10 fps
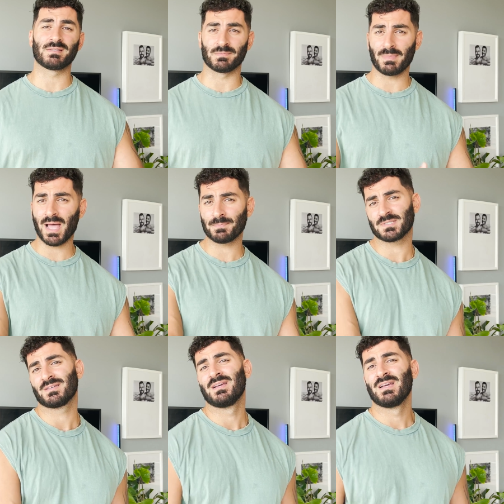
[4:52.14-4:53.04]
you to
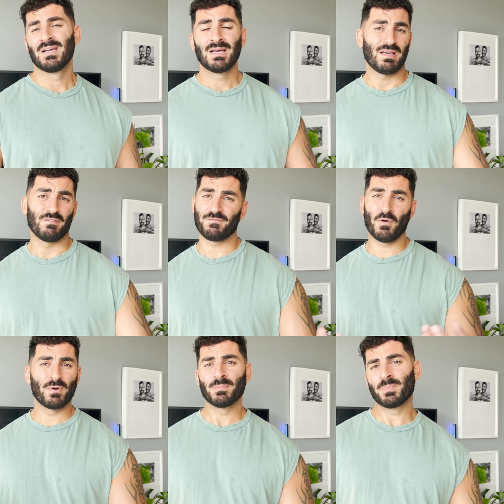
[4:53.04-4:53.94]
maps. A
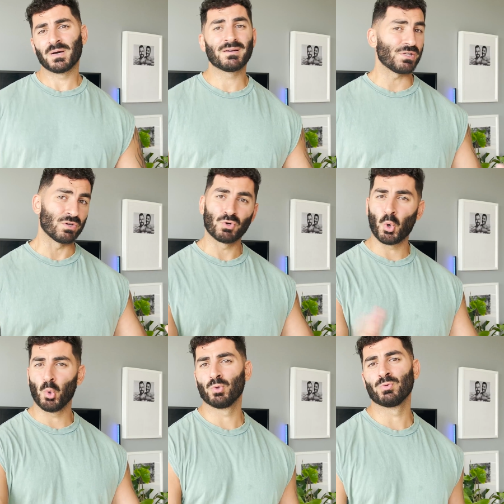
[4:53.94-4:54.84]
phone number, you can
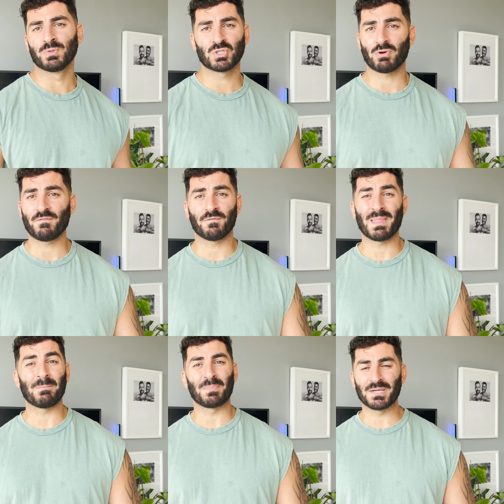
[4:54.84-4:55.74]
call straight from
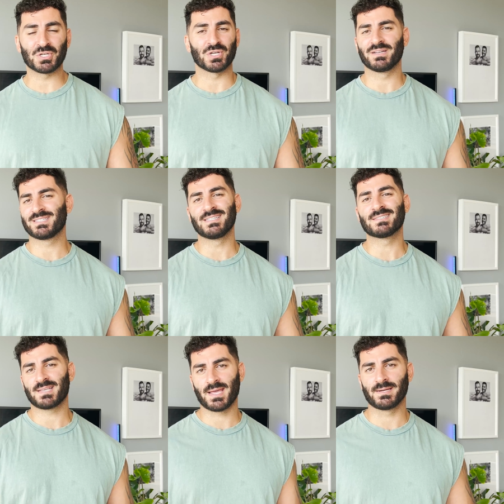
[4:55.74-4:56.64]
that picture. It's
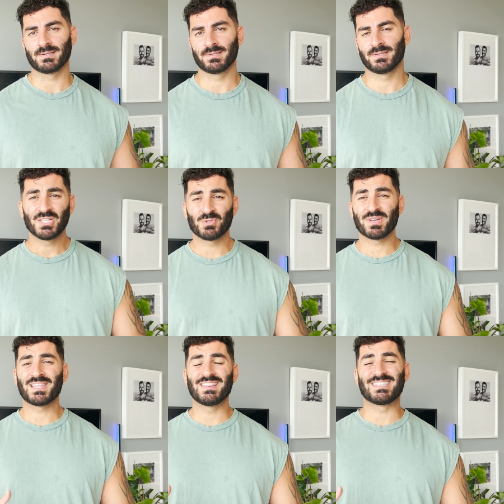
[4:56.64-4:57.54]
insane. So I
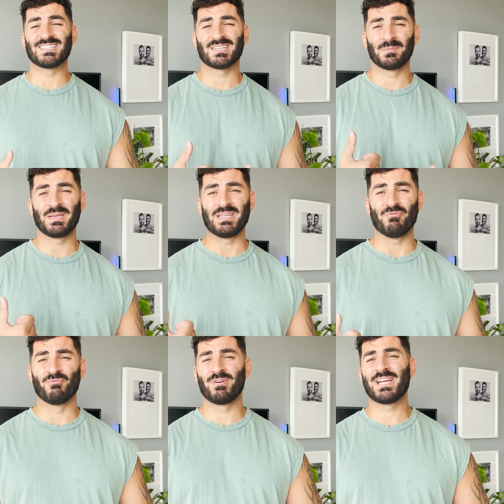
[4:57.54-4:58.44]
think this is going to be
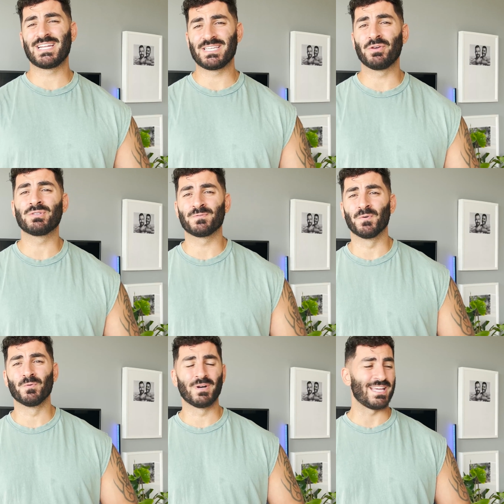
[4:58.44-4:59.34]
really
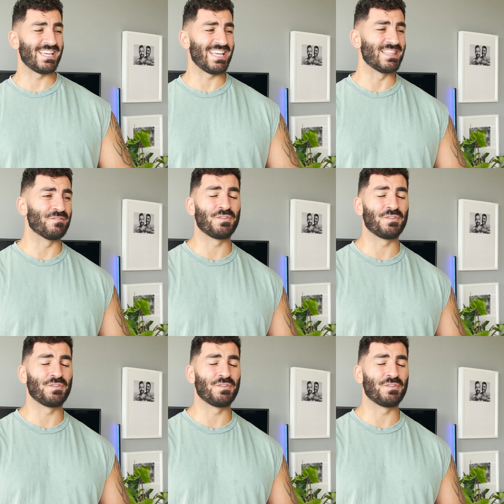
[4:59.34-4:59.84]
useful in the